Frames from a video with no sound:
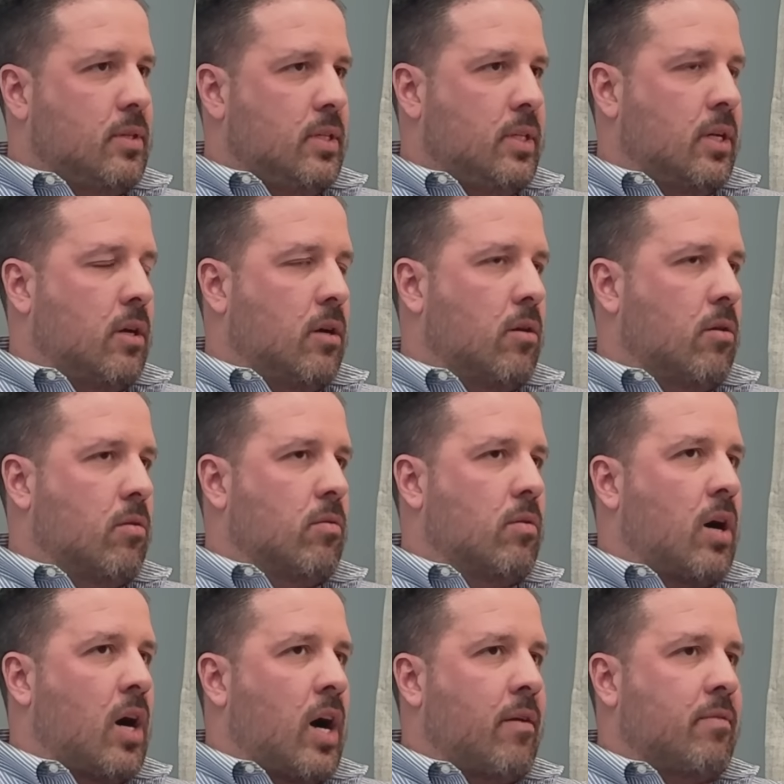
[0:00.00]

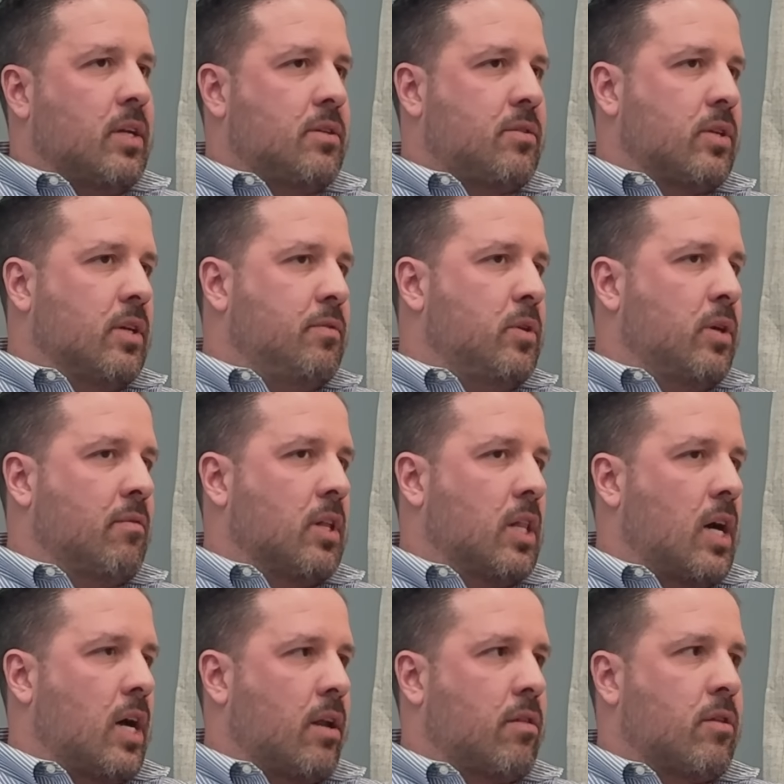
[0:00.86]
Obviously, if you have a
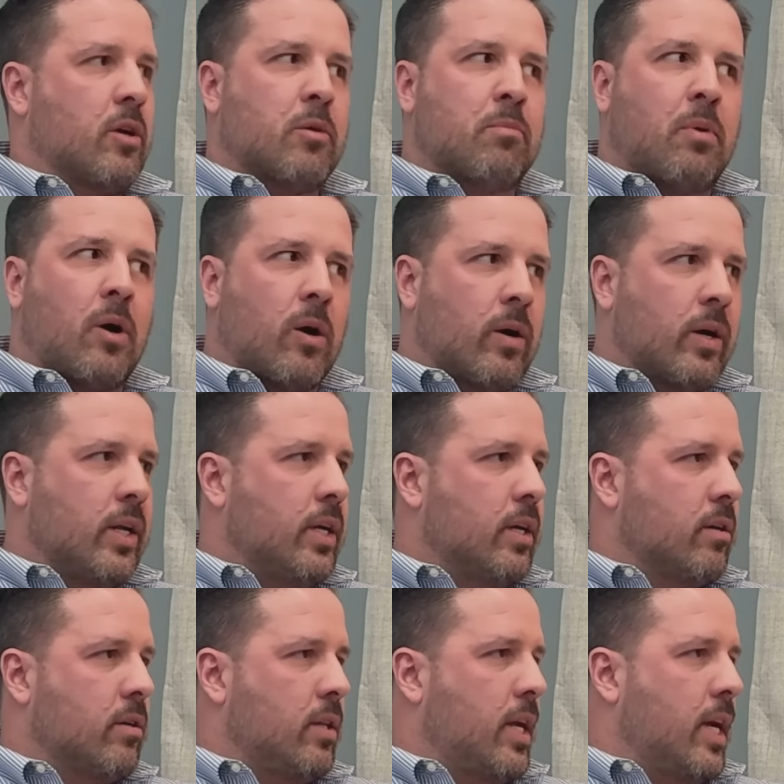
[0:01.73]
lot of third party
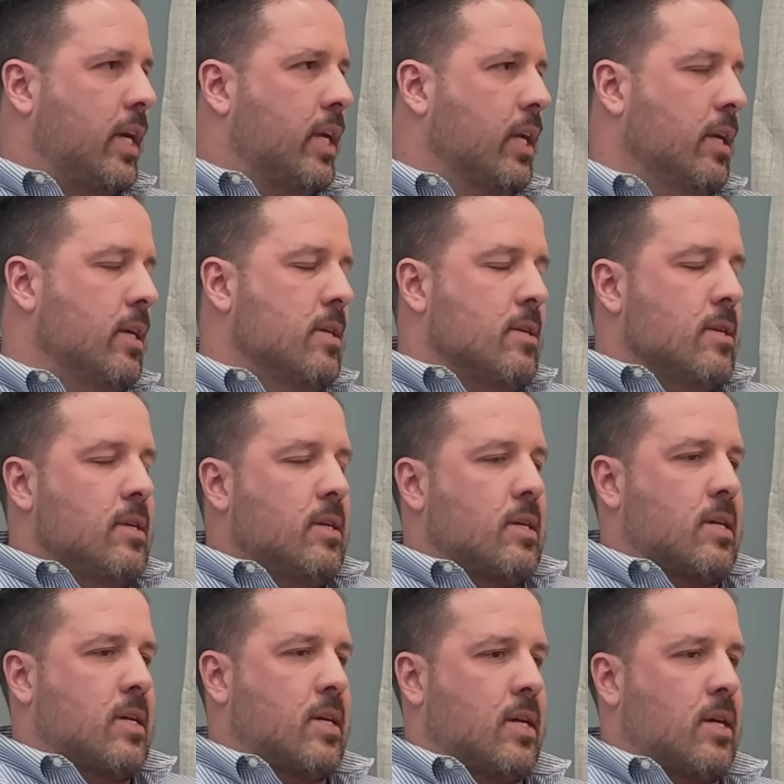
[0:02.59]
or like
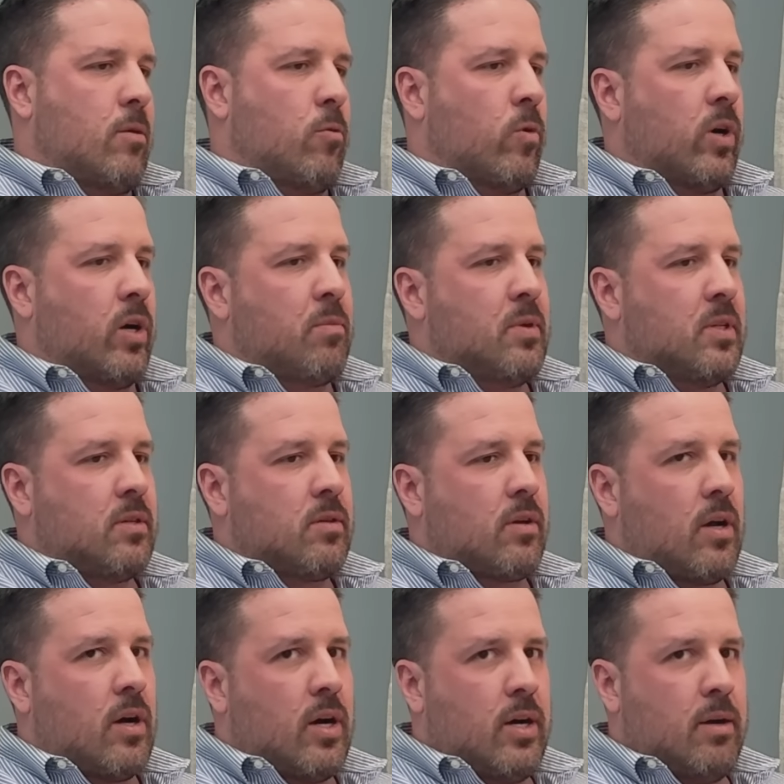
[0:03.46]
workman's
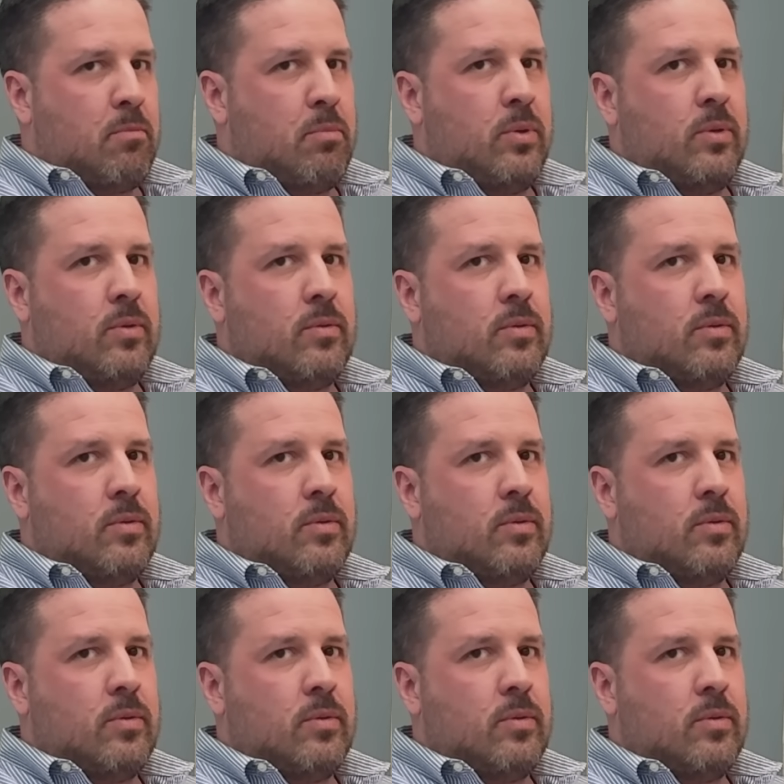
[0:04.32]
comp,